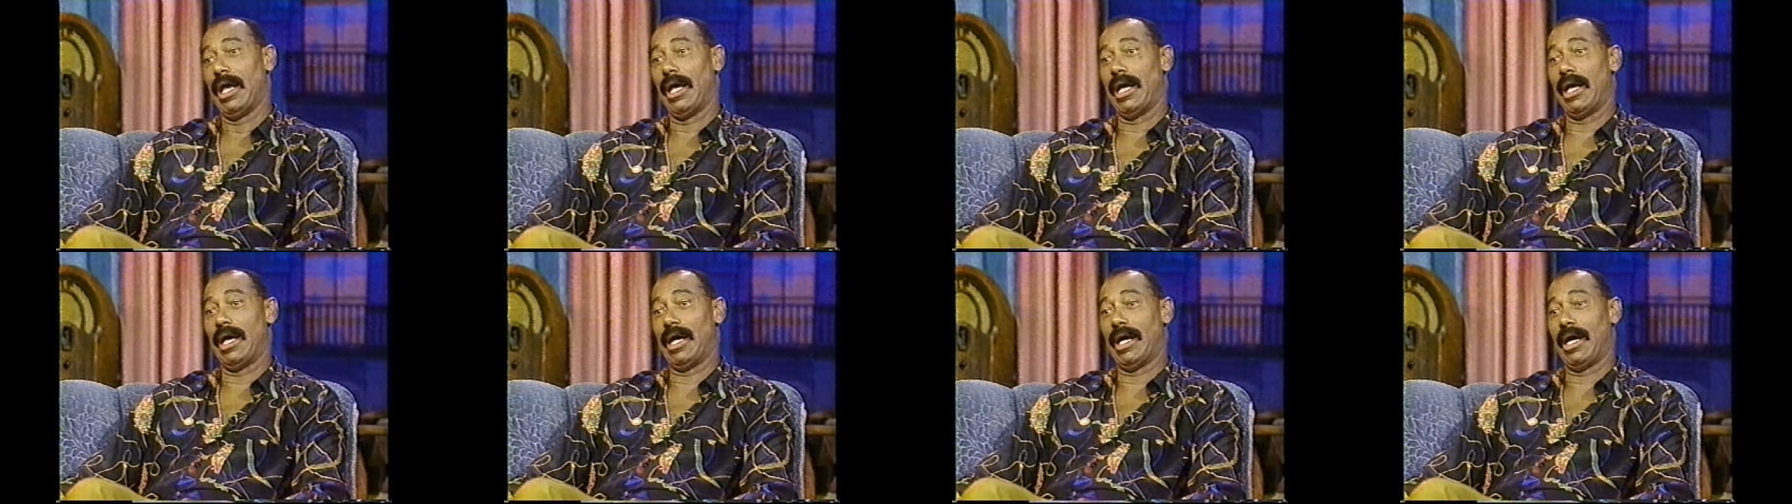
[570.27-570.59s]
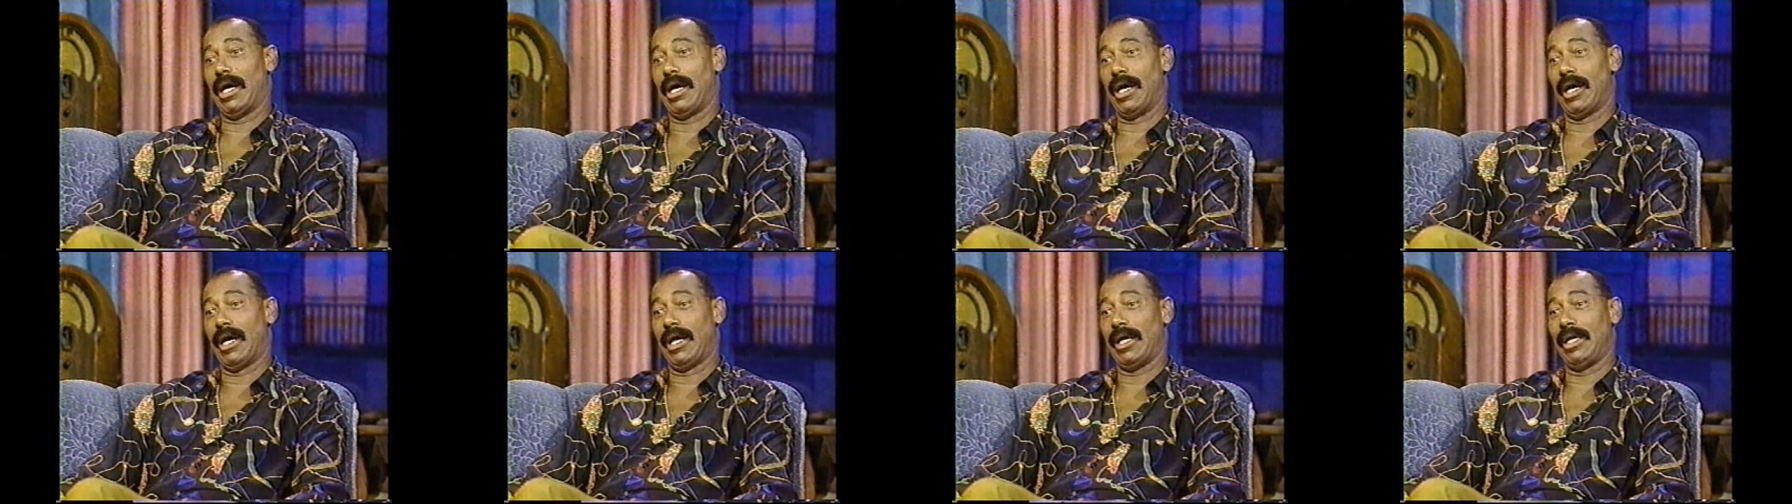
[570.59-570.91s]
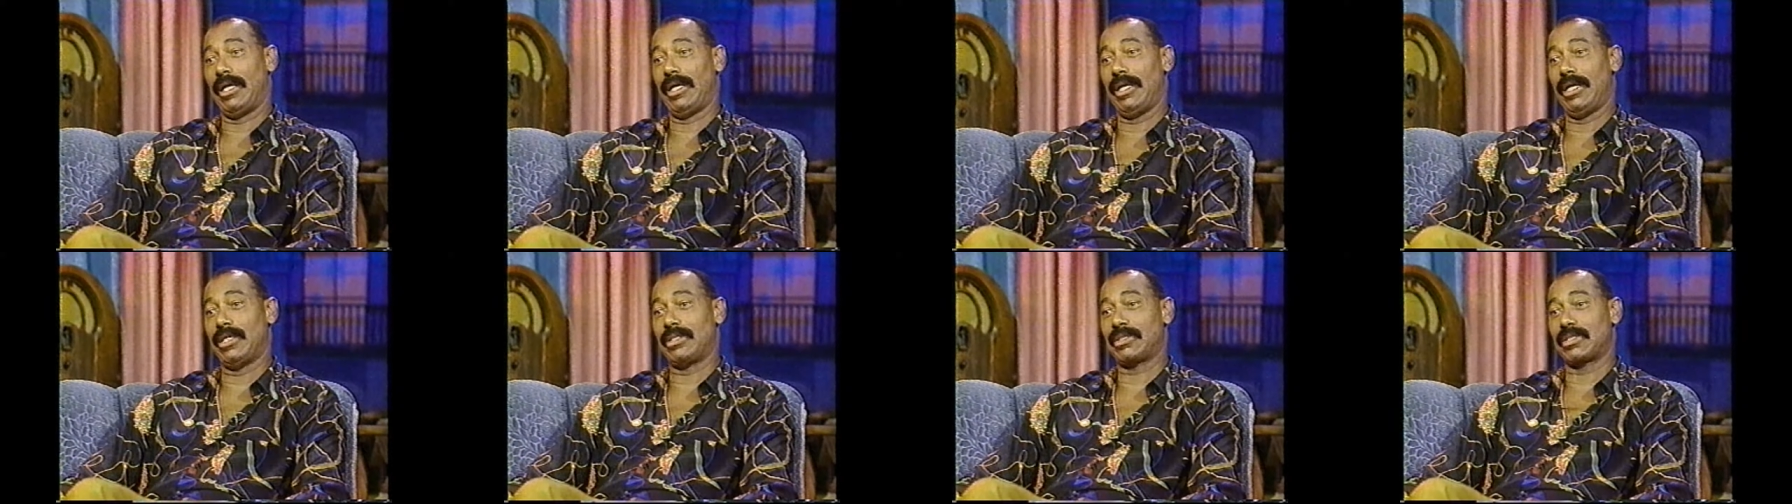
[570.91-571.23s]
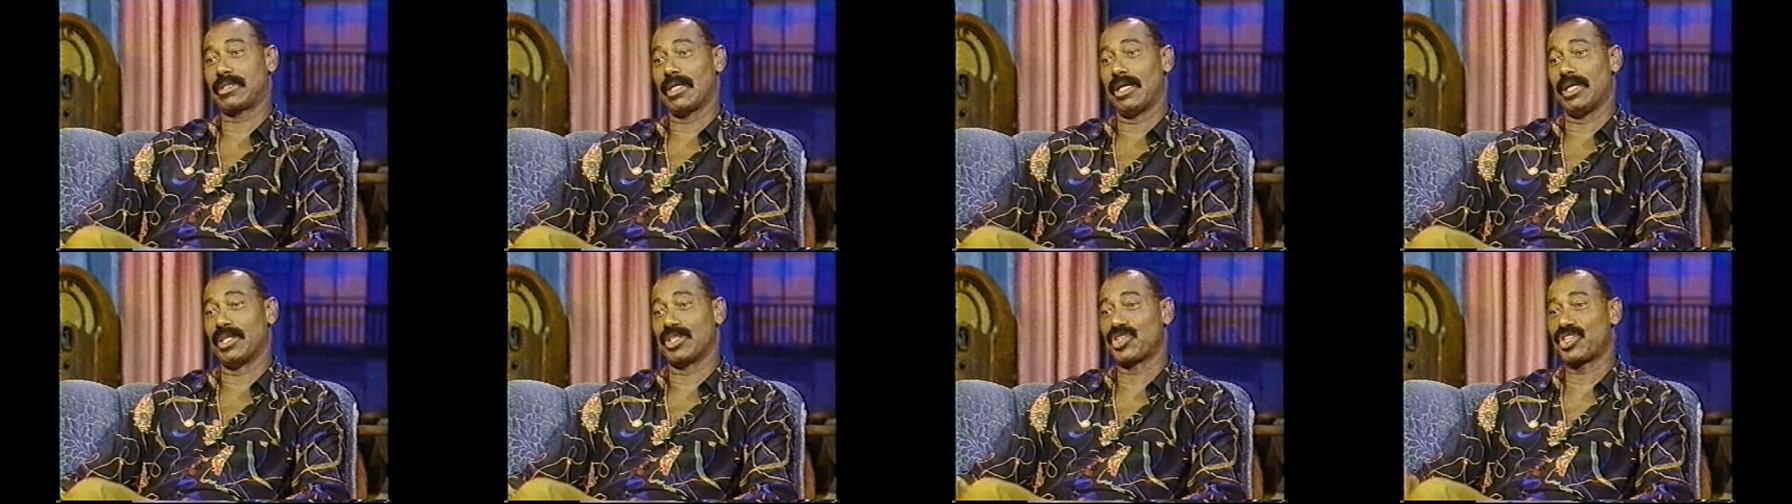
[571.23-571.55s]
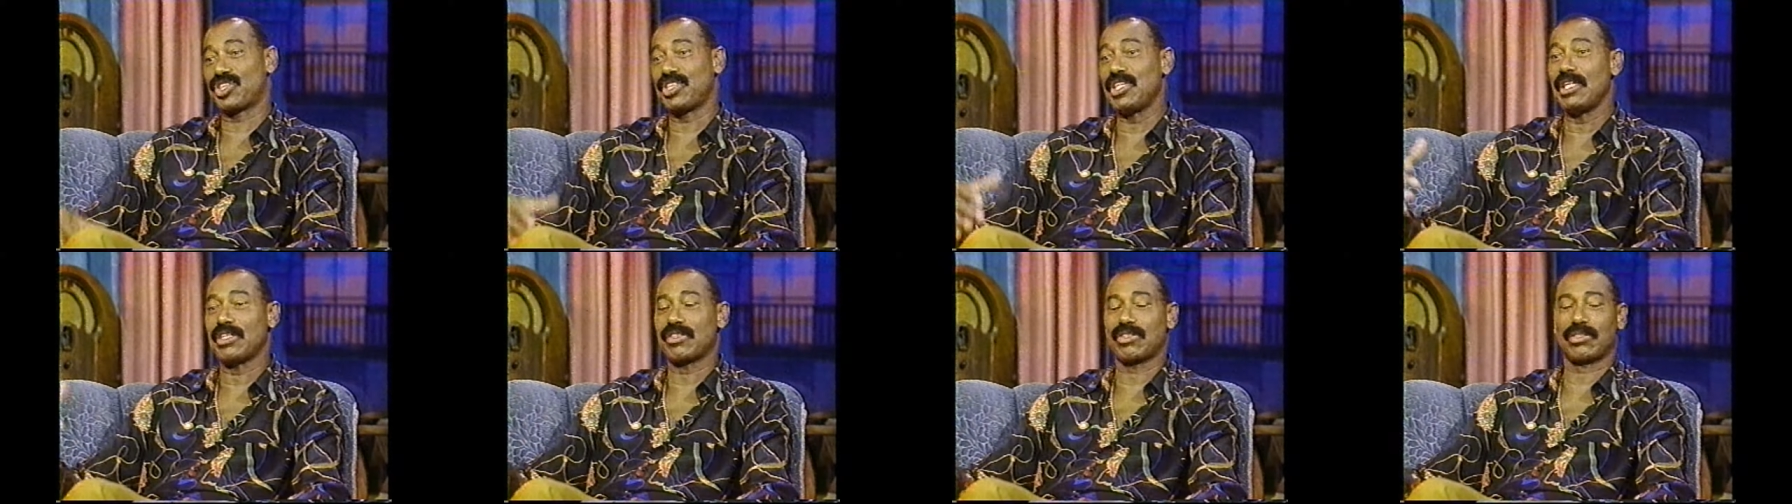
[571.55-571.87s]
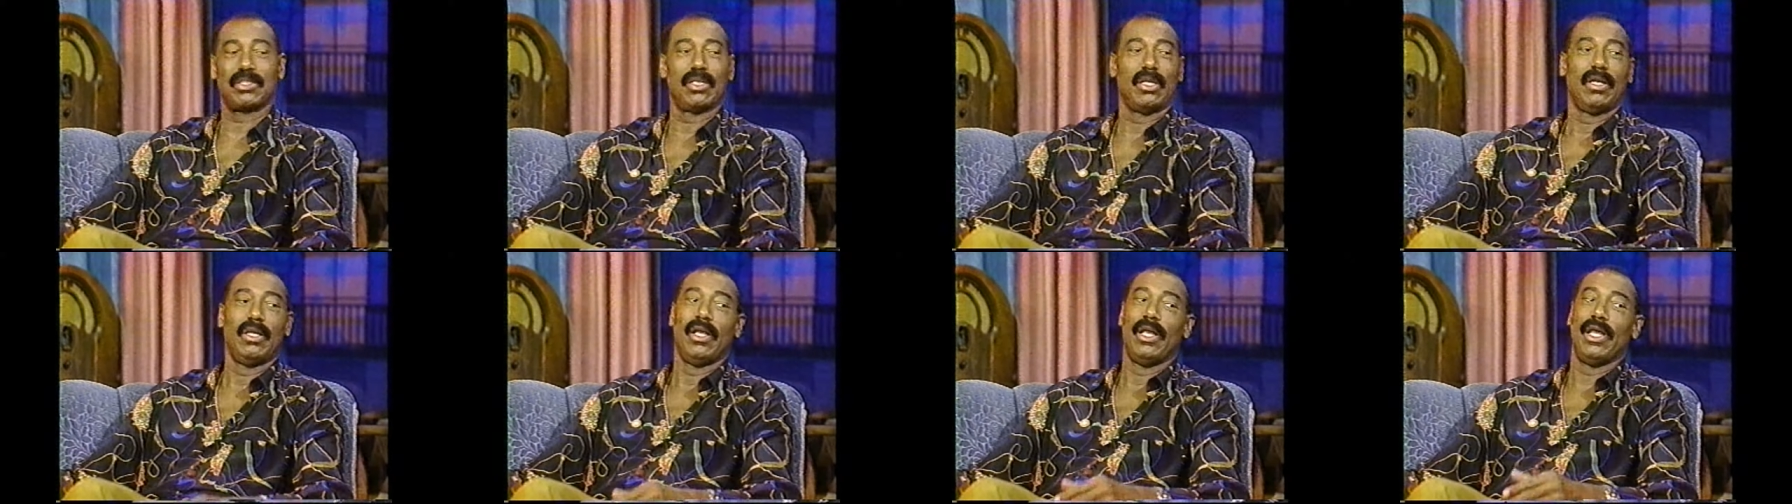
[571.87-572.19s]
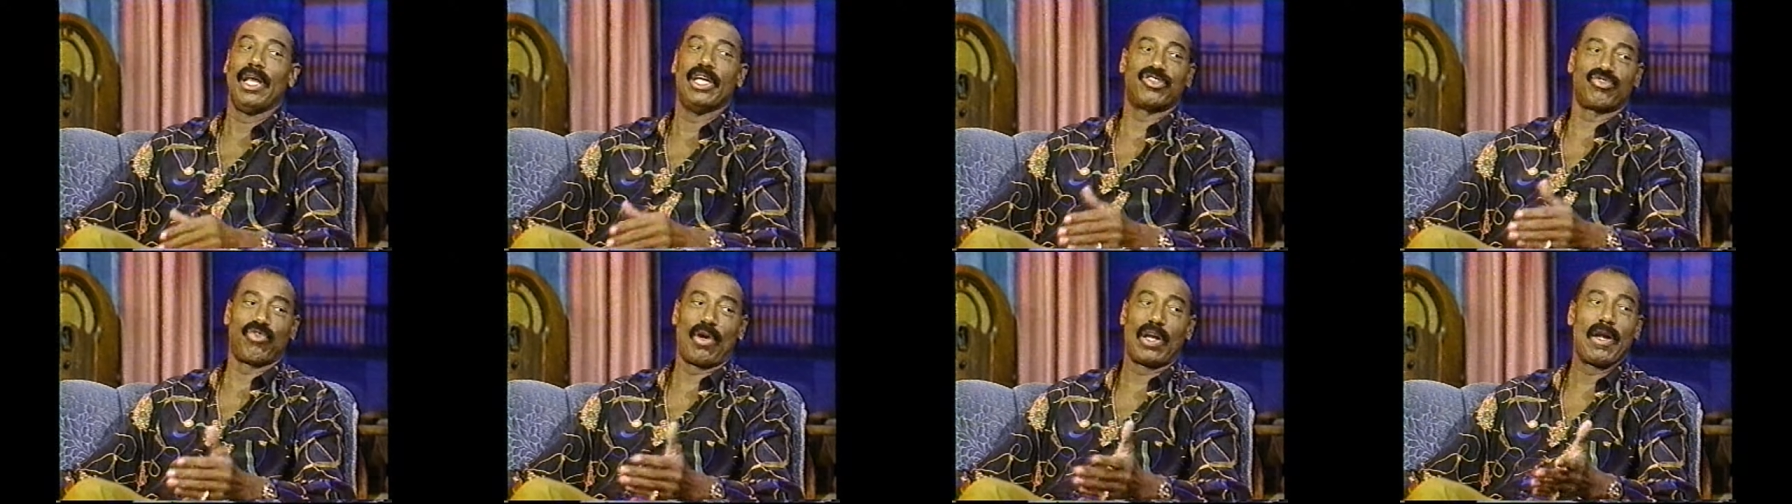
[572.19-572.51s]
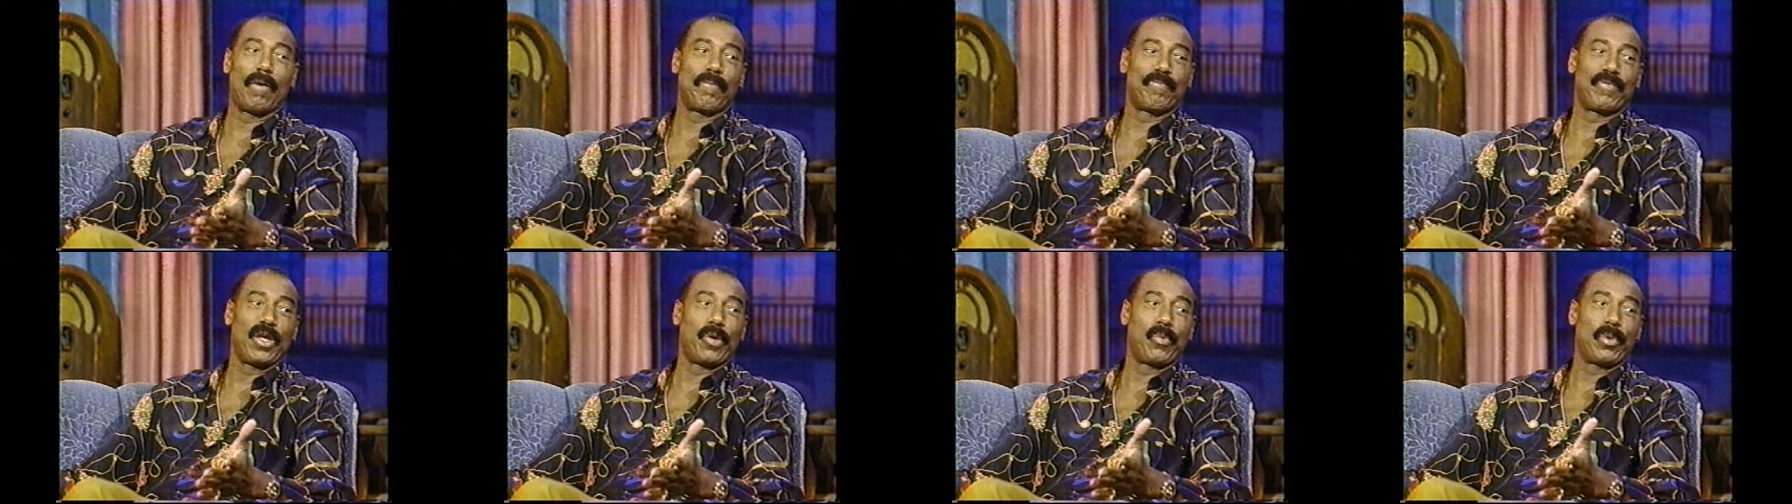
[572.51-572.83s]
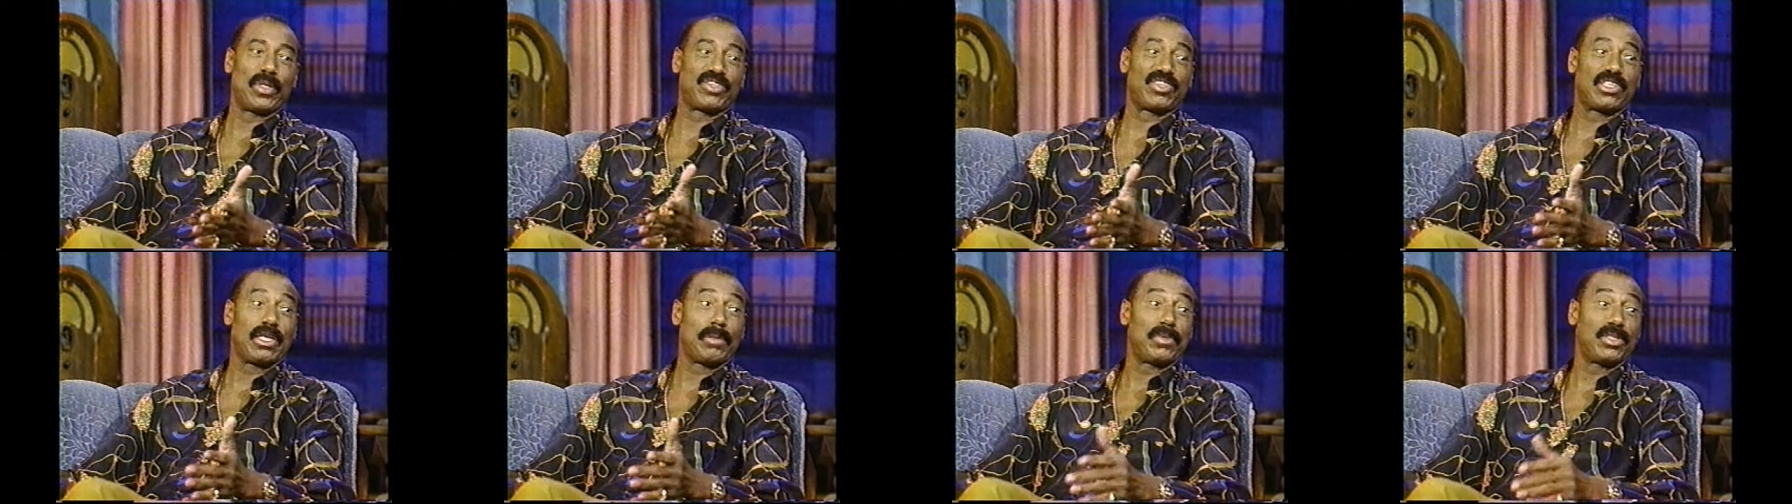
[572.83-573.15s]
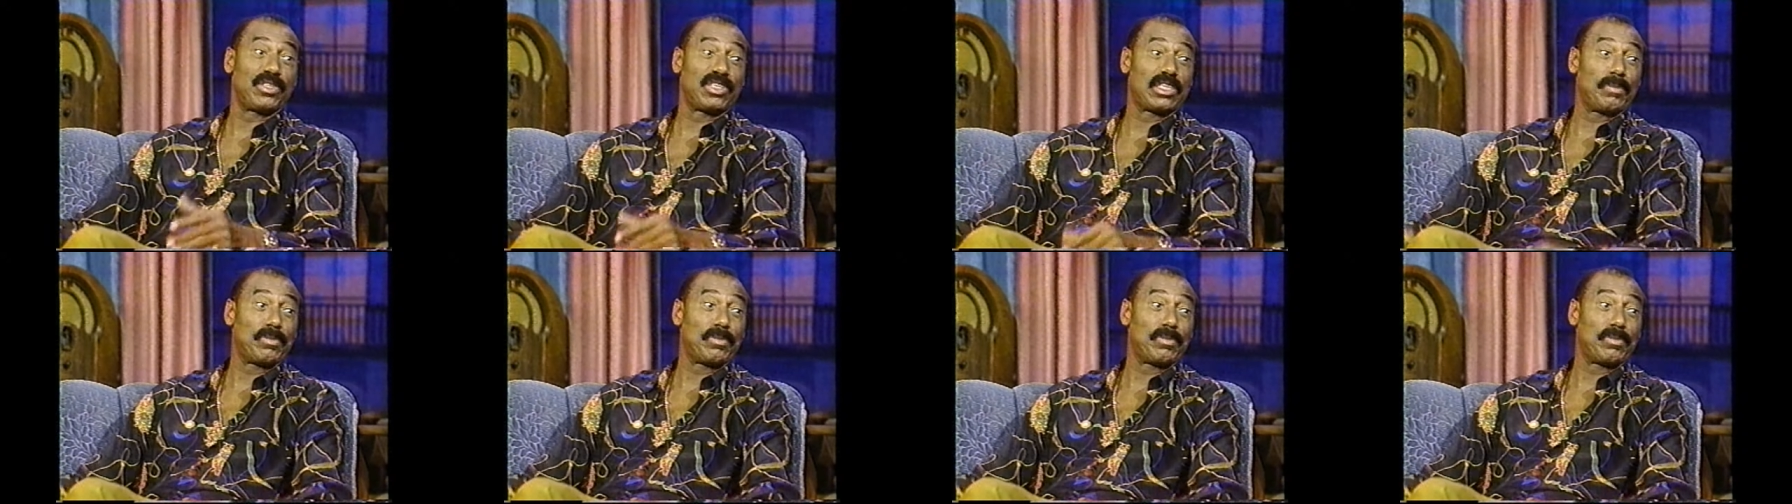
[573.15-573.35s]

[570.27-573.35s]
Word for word: Uh, his assist is right up there with some of,